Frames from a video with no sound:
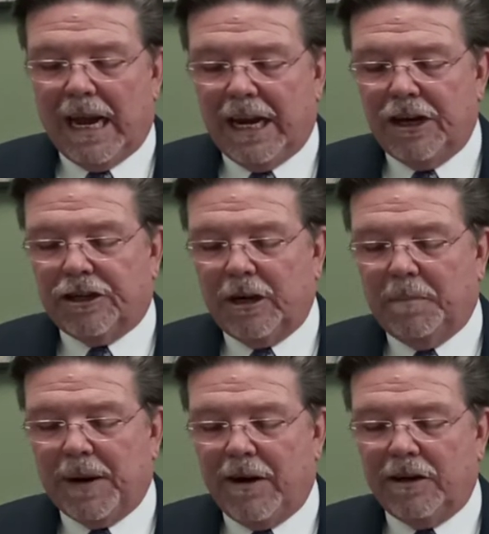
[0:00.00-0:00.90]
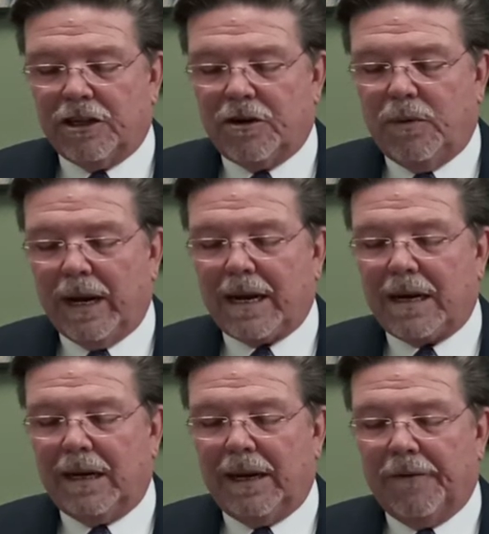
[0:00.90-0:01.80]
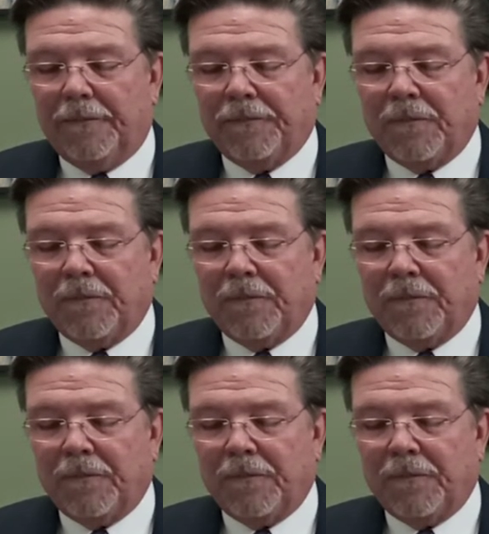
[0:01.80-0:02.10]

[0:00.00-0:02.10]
and ye shall perish quickly